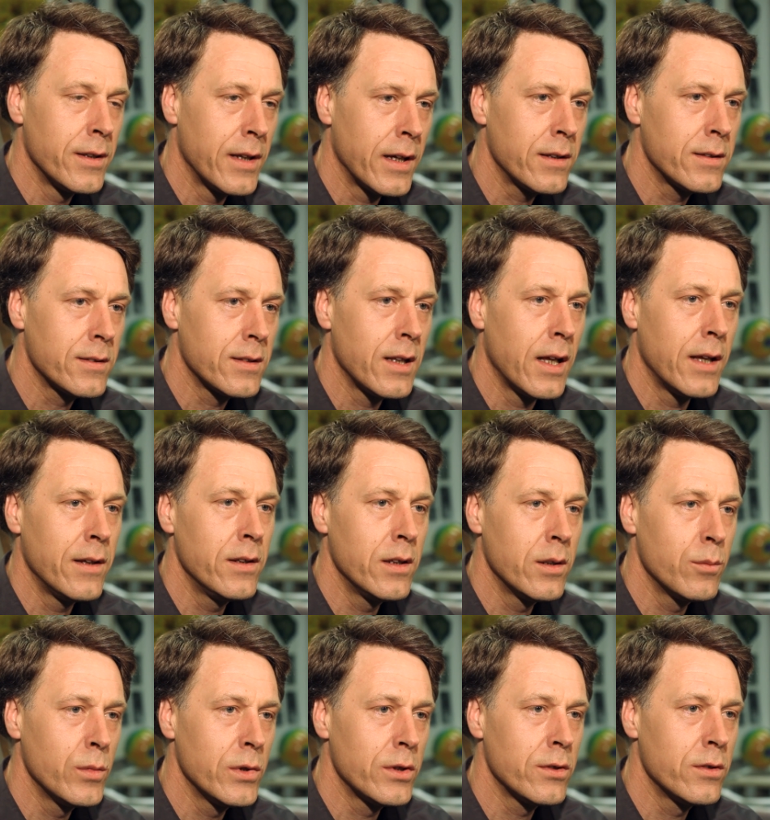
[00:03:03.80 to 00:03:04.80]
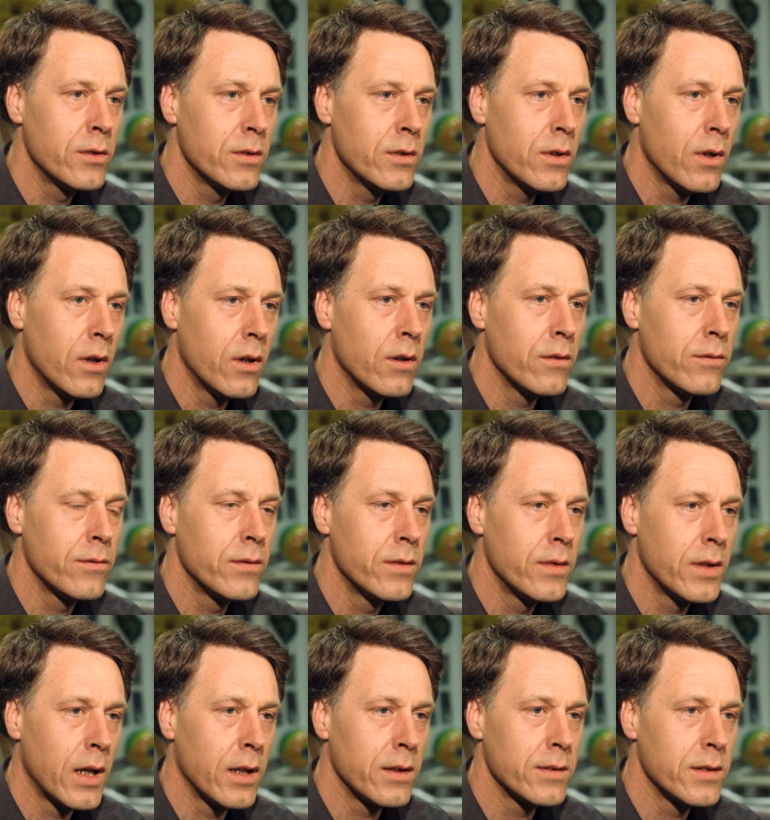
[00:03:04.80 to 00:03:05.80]
the next landing mission of
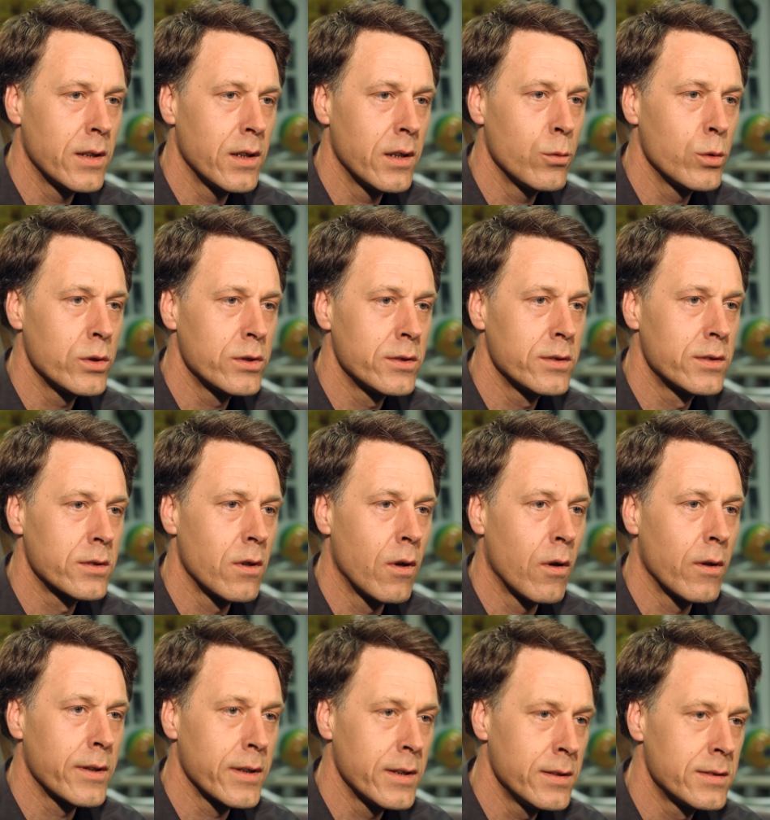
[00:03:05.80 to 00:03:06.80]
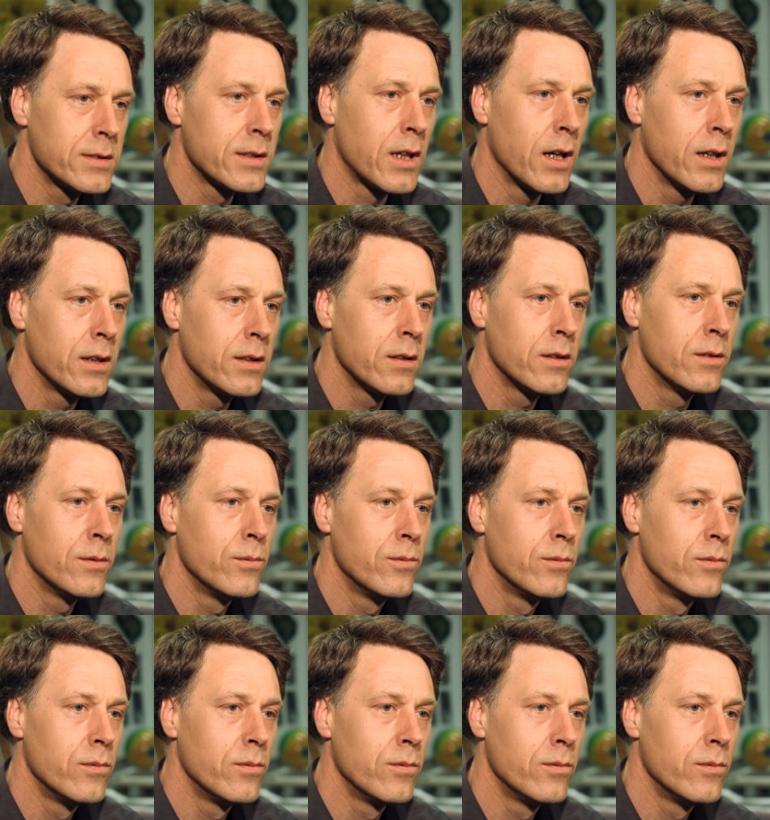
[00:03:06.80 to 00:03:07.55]
NASA, which is called InSight.